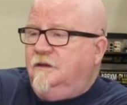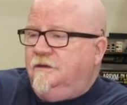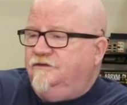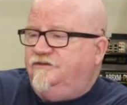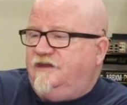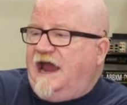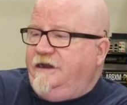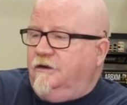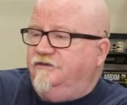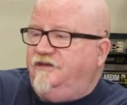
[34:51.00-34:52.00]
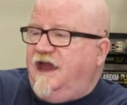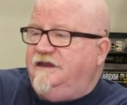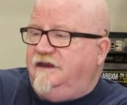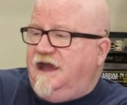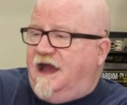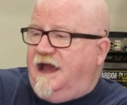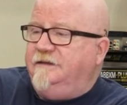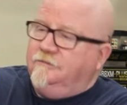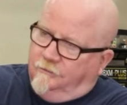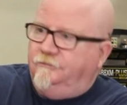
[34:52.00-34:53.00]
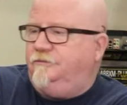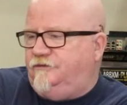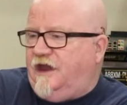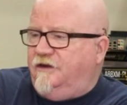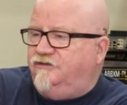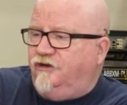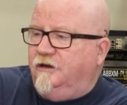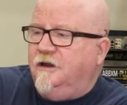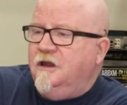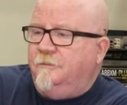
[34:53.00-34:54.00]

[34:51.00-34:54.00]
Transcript: CIDR, C-I-D-I, well, CIDR, sure,